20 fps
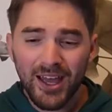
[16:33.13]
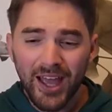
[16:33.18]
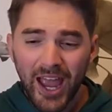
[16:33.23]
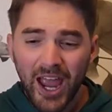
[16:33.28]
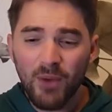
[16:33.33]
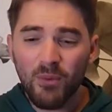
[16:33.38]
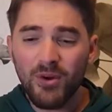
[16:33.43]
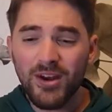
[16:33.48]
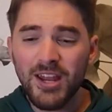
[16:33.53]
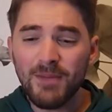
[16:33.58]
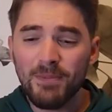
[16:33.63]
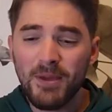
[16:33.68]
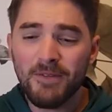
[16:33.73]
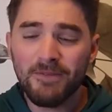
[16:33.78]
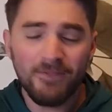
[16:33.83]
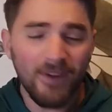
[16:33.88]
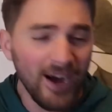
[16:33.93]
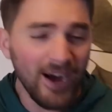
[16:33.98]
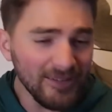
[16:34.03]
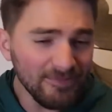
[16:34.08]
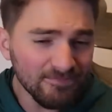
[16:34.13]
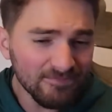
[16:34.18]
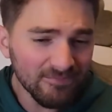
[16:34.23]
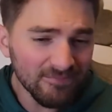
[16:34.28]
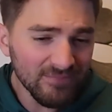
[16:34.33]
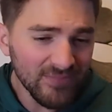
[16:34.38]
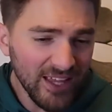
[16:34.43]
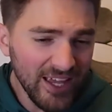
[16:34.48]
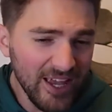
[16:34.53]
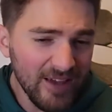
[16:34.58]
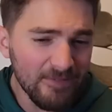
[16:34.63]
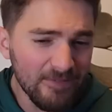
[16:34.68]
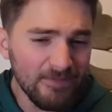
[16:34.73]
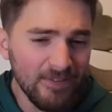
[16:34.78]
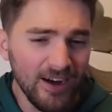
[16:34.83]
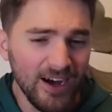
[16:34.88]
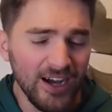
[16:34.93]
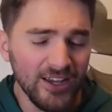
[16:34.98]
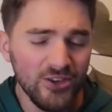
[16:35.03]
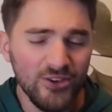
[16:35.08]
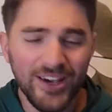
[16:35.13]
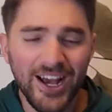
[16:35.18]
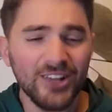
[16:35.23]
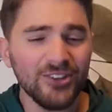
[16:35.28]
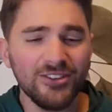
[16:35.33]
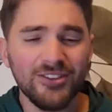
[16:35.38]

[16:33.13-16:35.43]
And wouldn't it be fun if you got